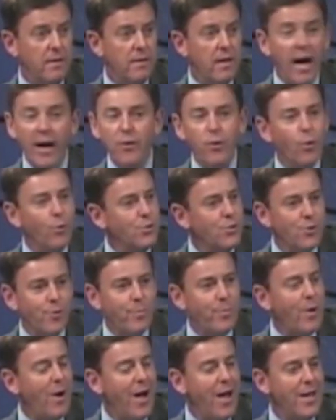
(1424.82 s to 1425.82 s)
And no
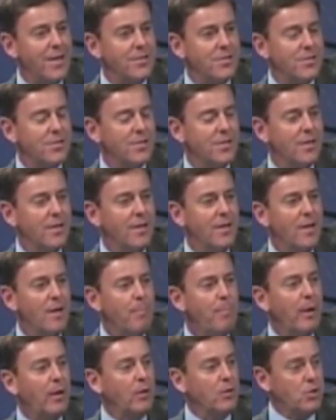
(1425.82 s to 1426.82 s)
surprise,
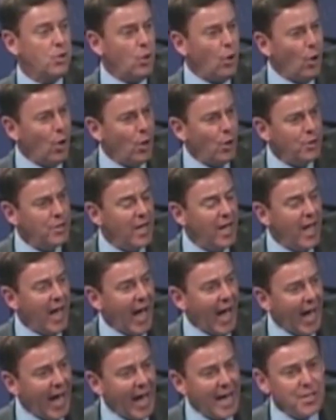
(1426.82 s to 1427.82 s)
because God
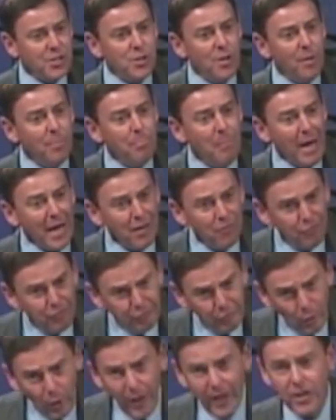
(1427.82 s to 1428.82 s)
has made
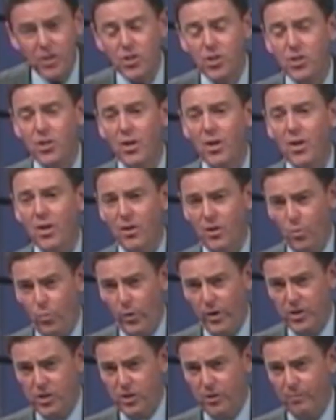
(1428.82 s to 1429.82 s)
foolish the
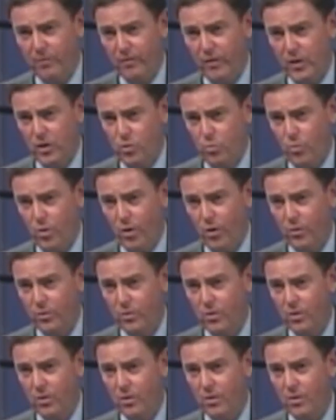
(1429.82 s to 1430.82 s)
wisdom of this world
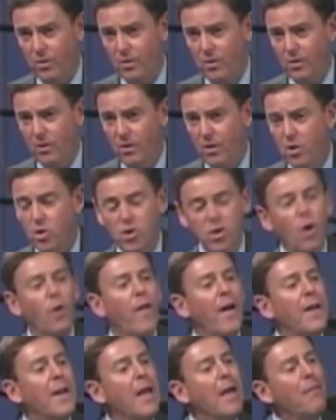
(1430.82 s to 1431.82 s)
so
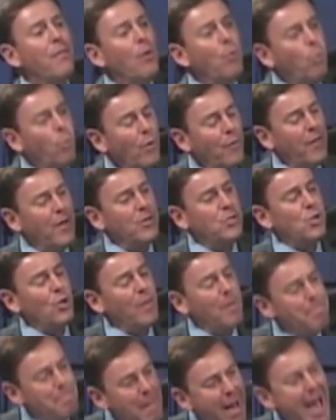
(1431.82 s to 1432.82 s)
that, the, so
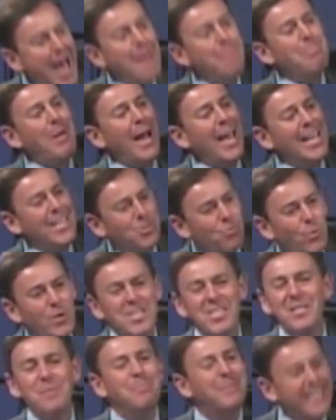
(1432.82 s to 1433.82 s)
that man by his
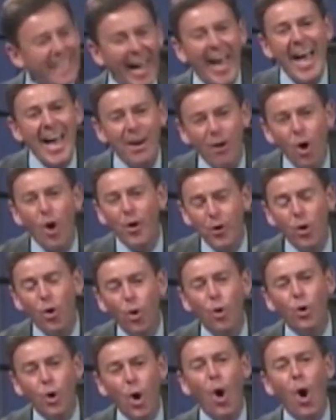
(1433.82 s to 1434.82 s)
wisdom cannot
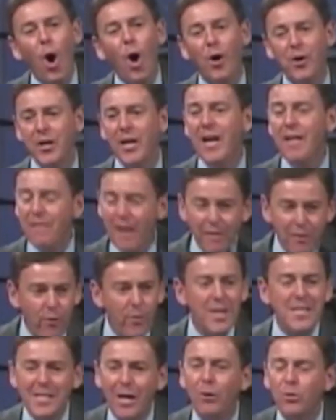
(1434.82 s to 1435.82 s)
know God, that there
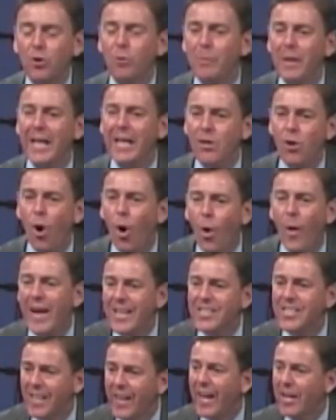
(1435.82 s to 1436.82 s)
is ultimately no
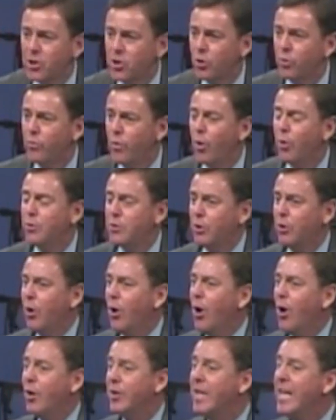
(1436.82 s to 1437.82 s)
intellectual road to
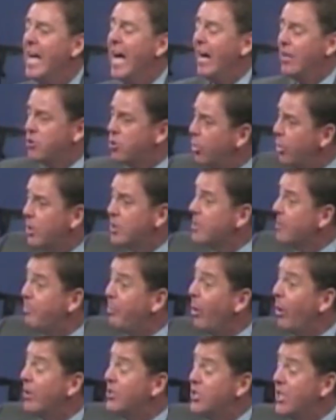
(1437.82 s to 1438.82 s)
God. As good as
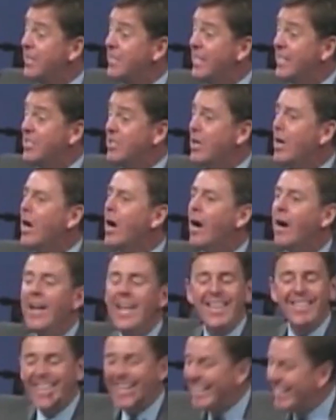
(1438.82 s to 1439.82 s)
apologetics are, they